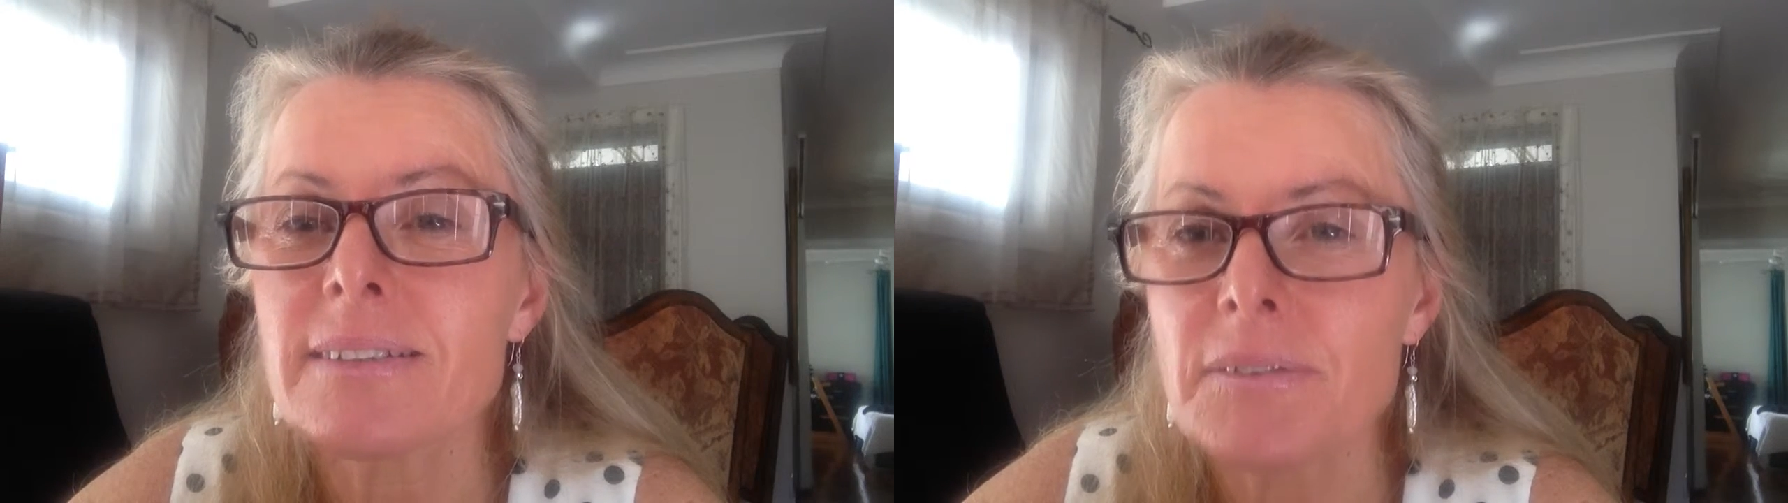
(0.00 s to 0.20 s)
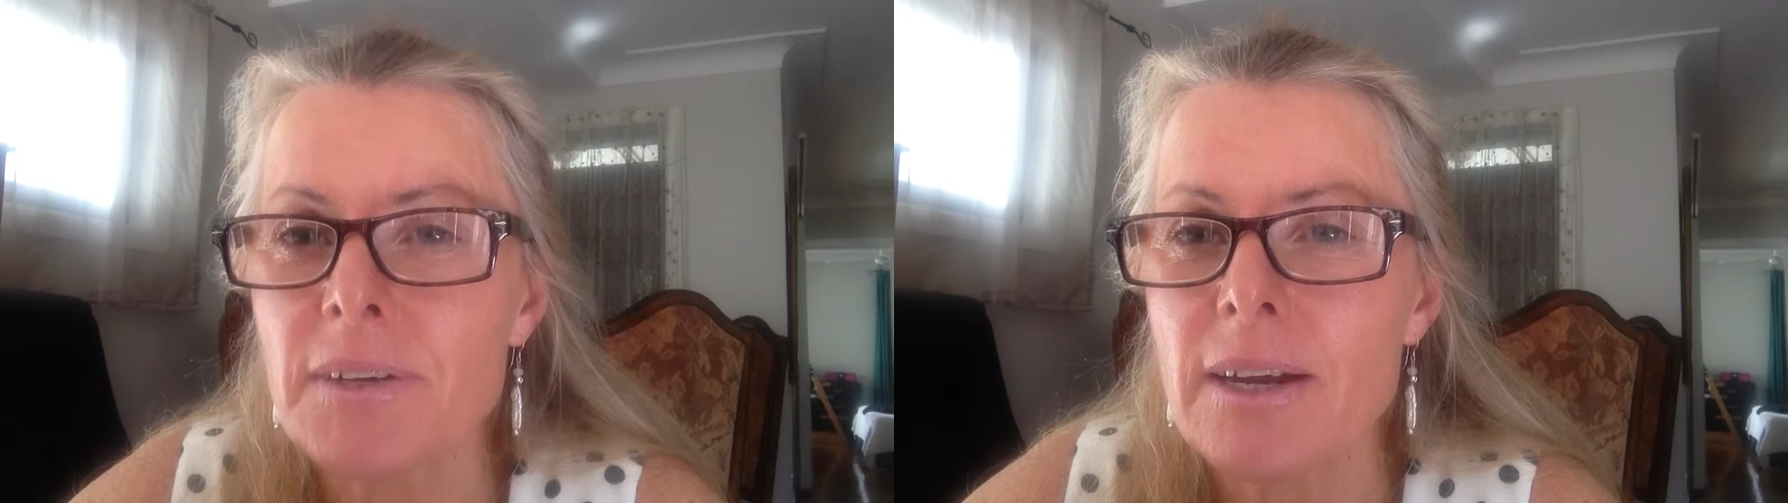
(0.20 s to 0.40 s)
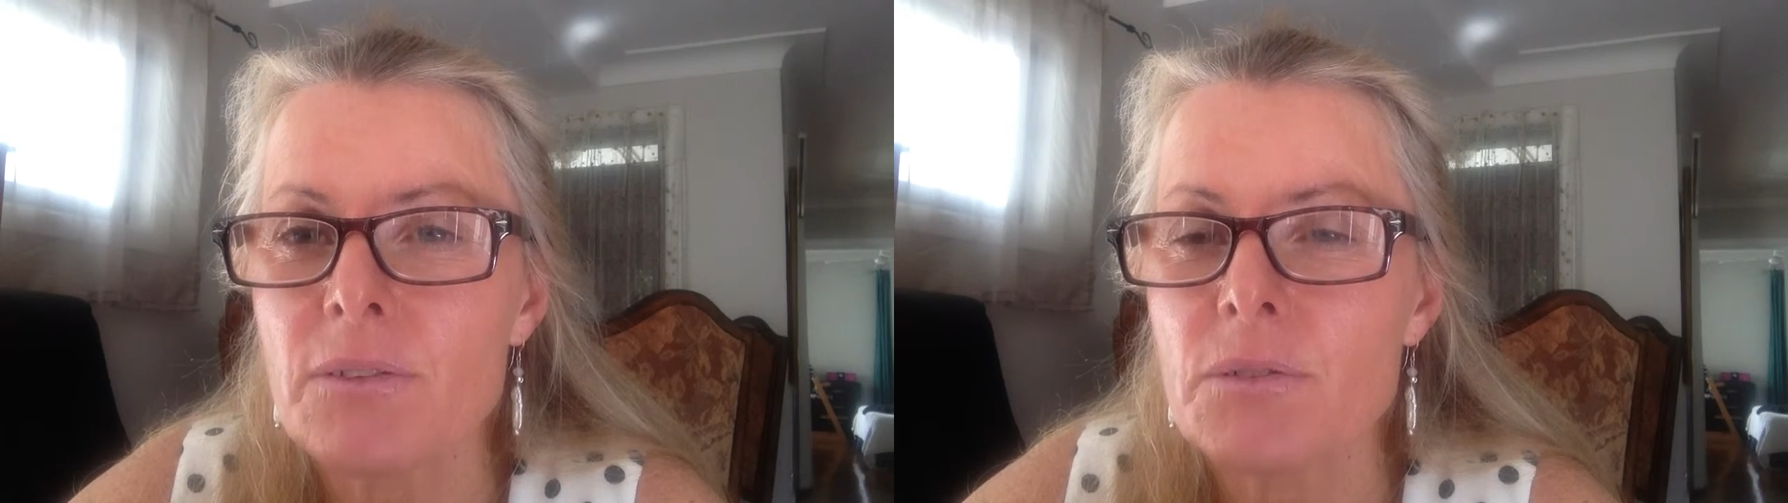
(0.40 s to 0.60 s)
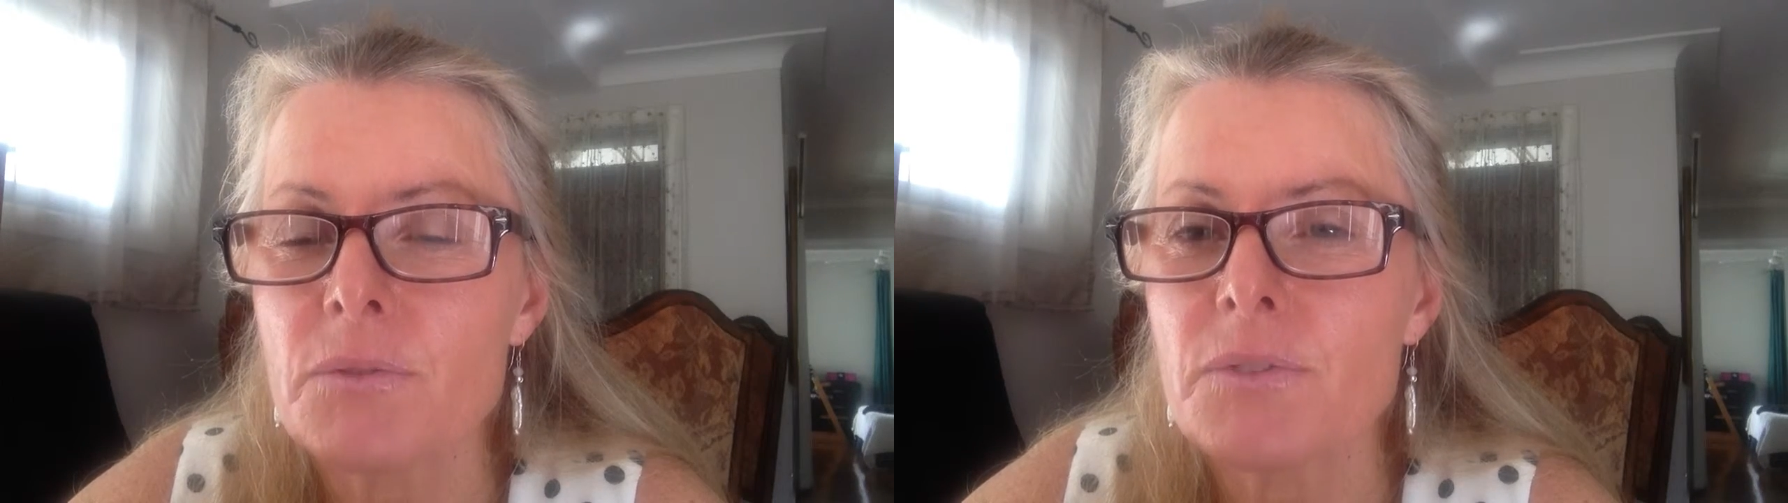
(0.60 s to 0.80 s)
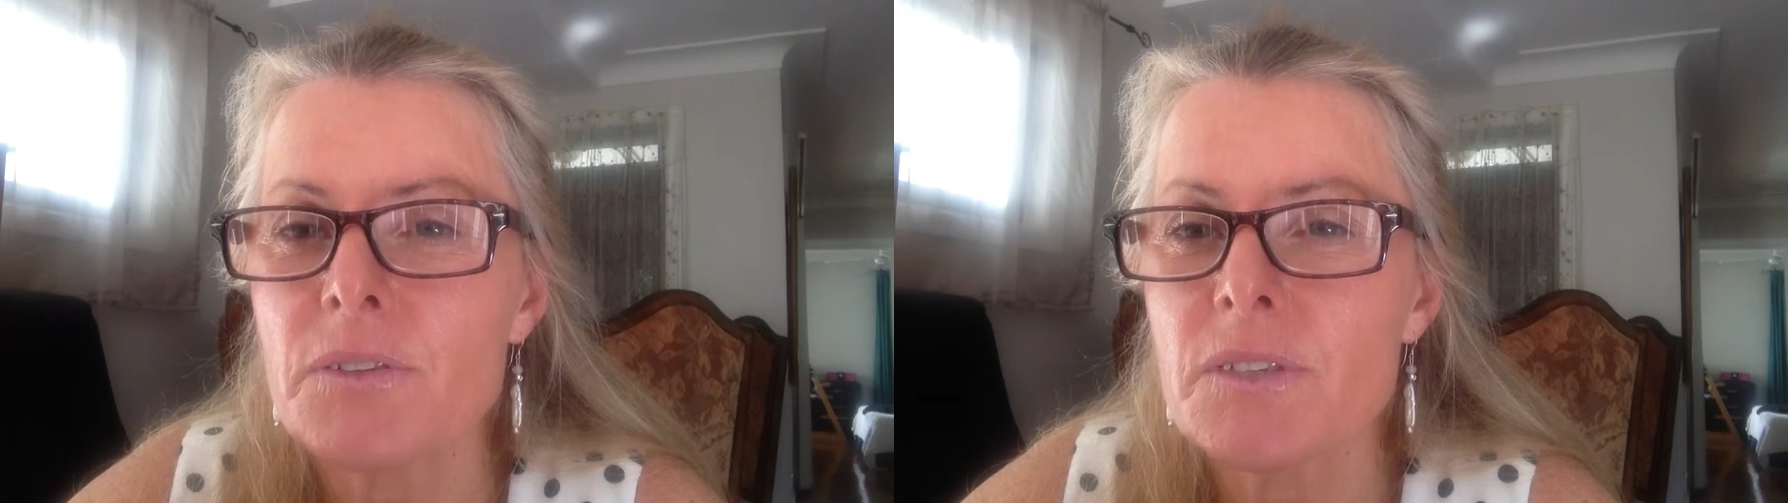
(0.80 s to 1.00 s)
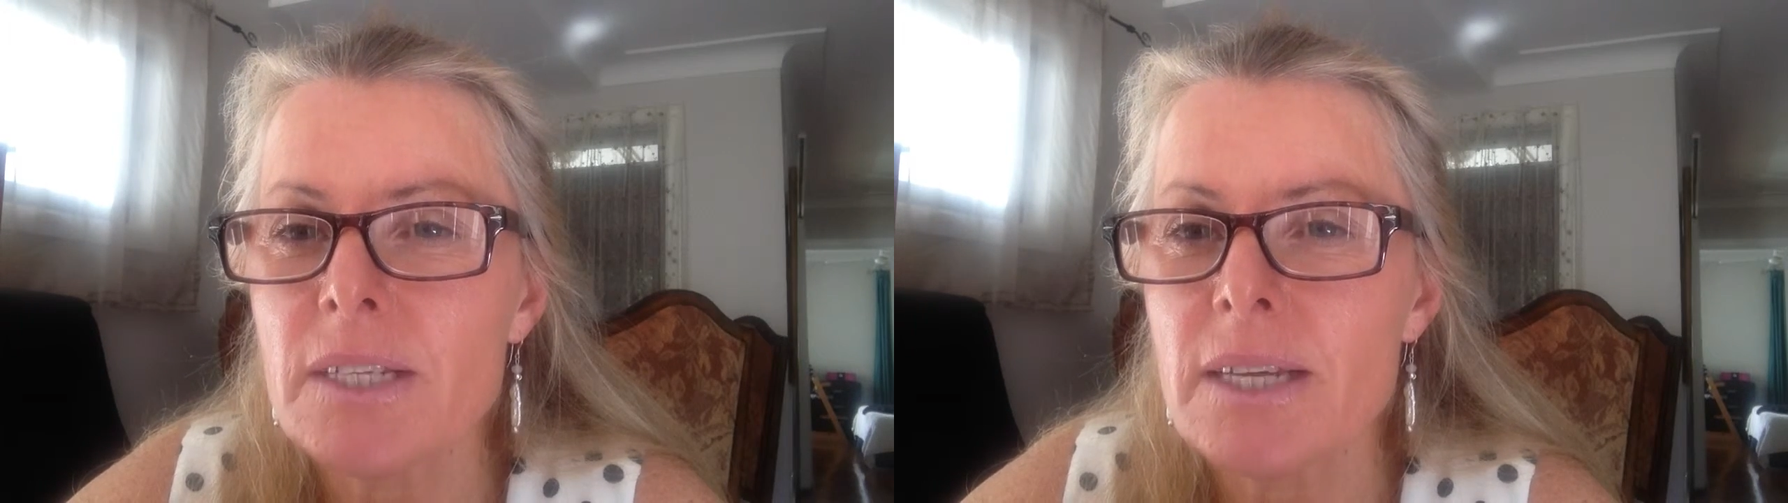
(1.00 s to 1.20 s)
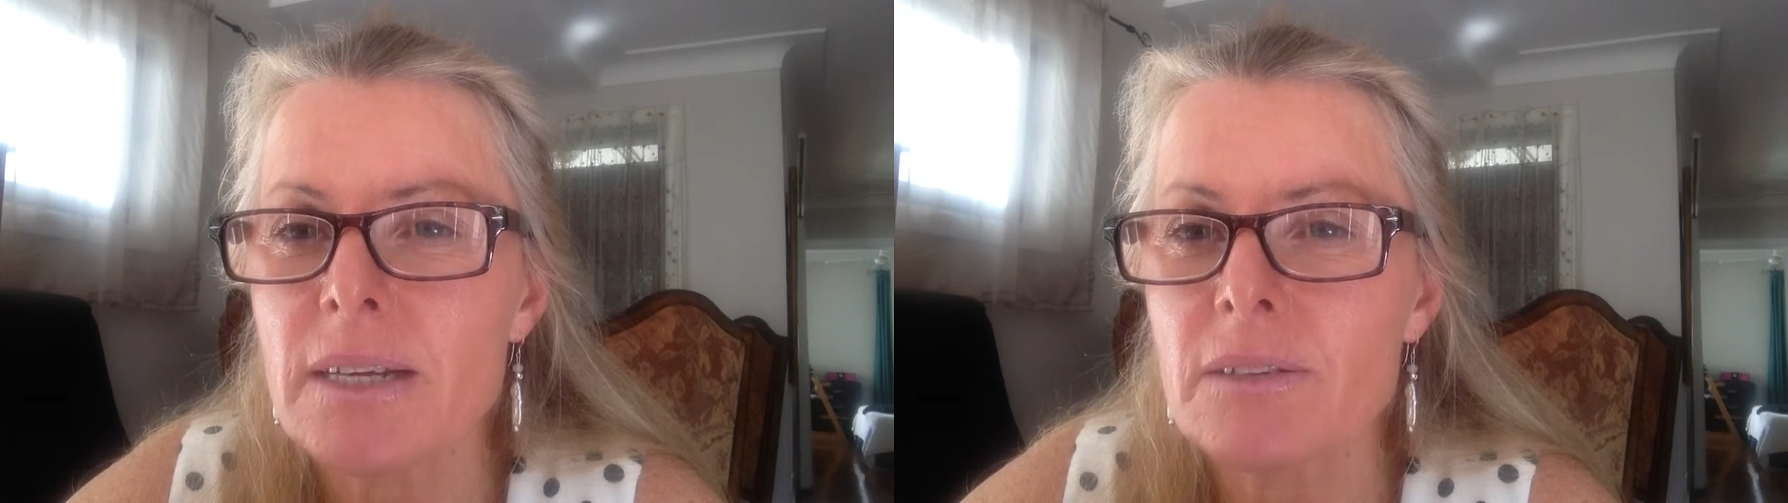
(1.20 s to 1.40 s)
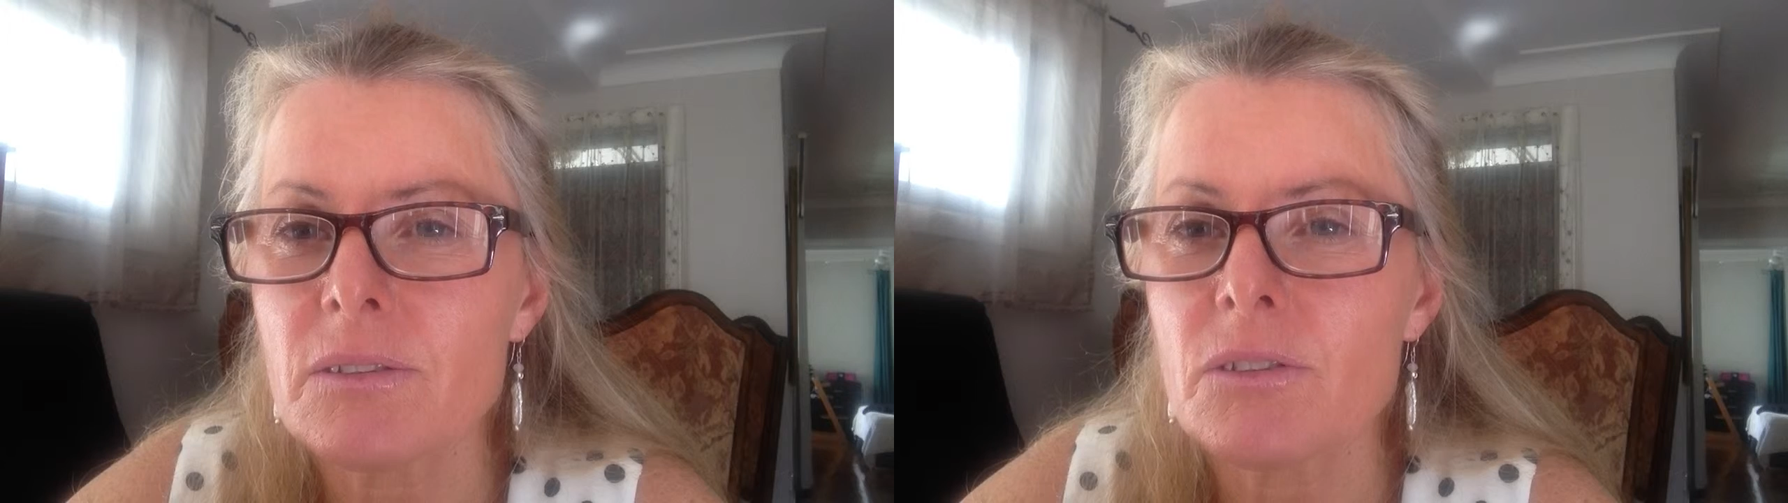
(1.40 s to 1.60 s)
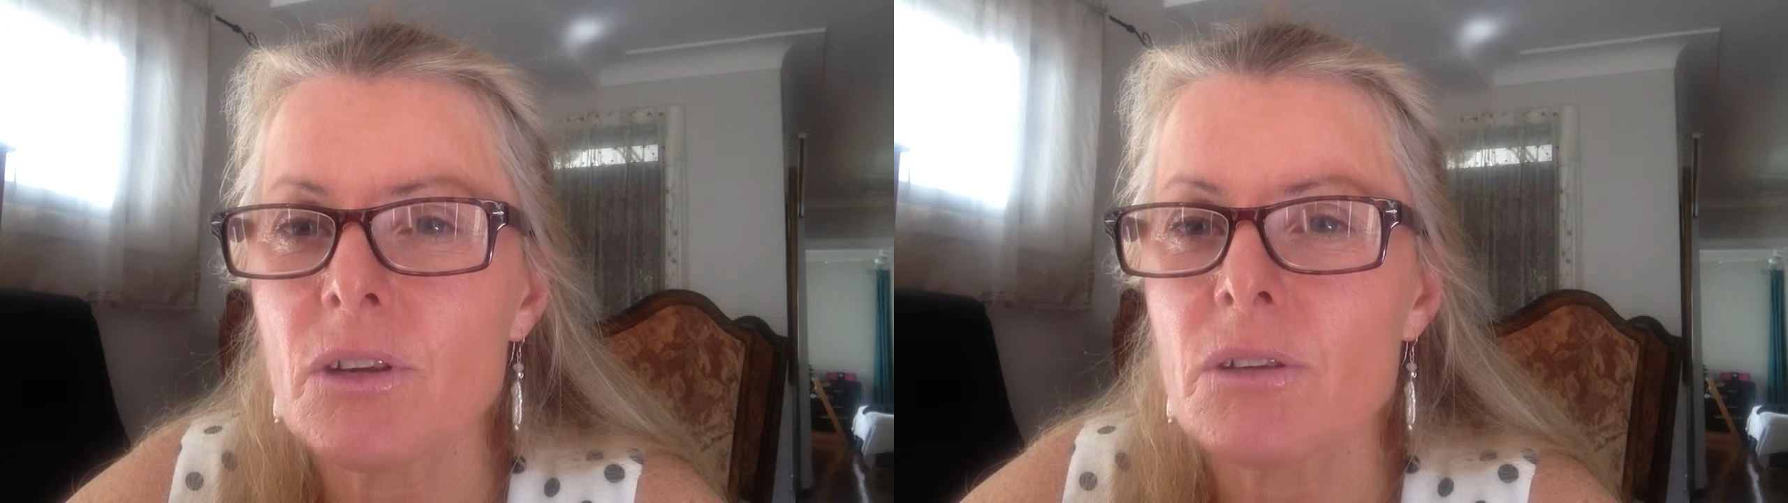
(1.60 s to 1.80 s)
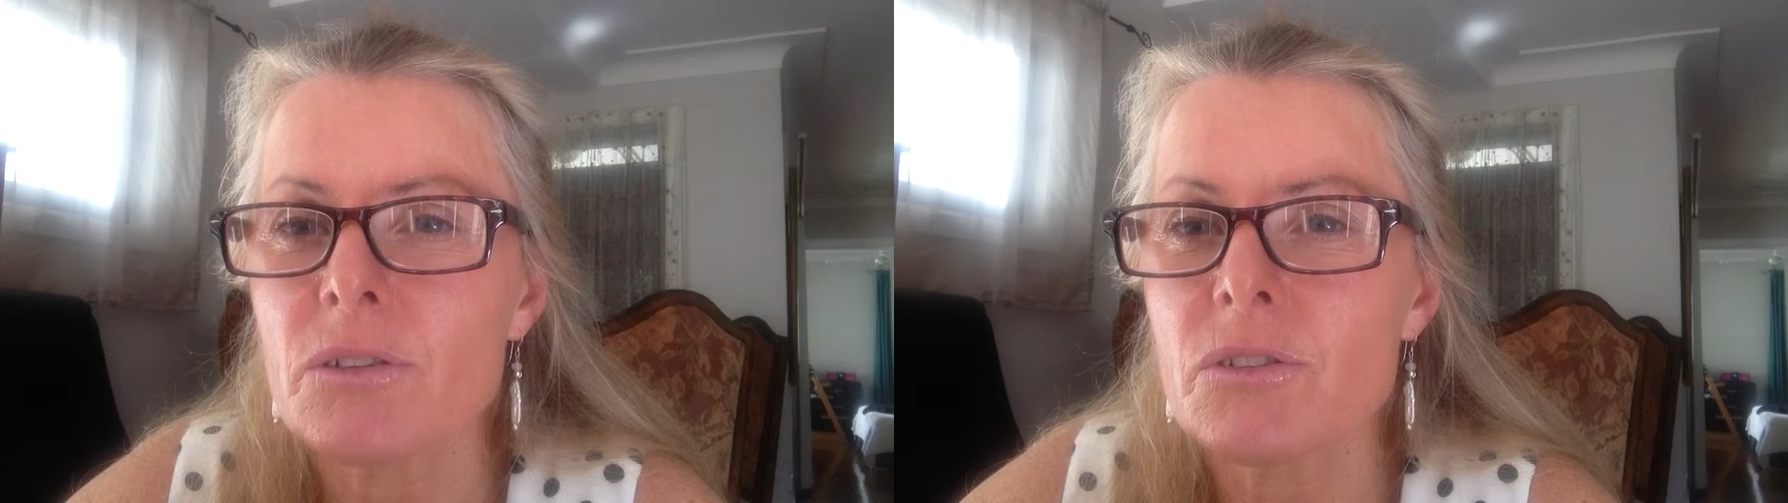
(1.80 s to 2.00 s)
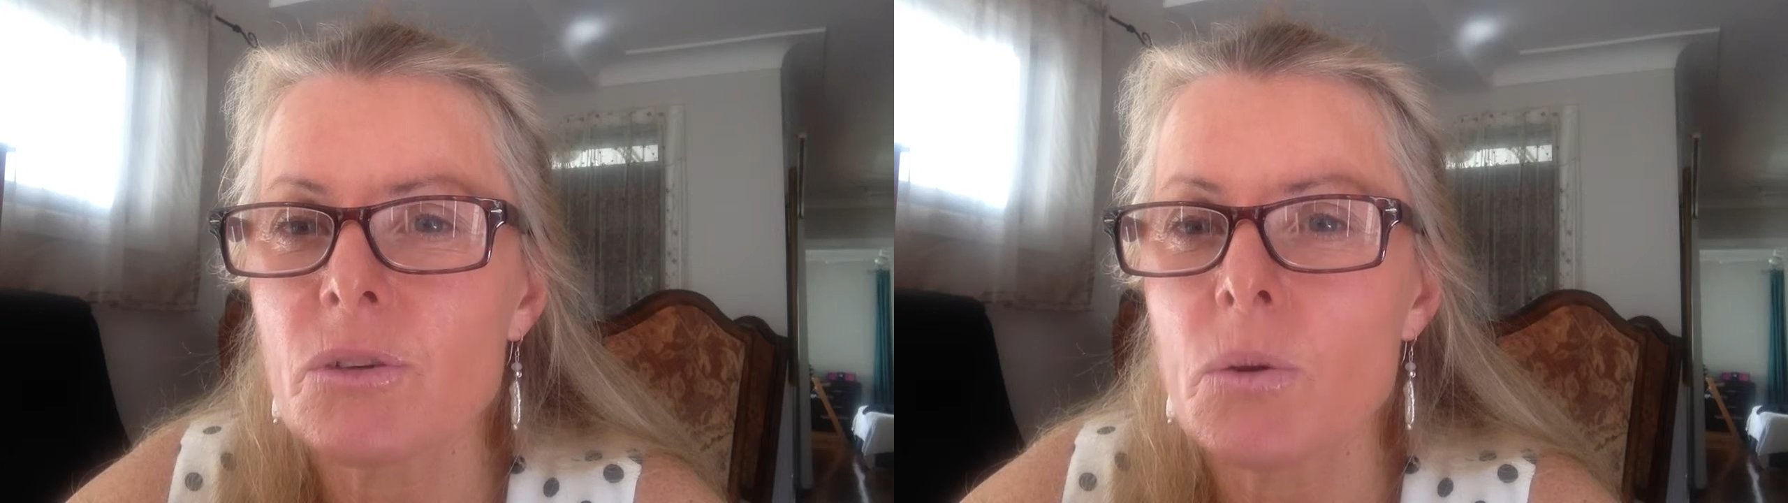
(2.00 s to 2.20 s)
$750,000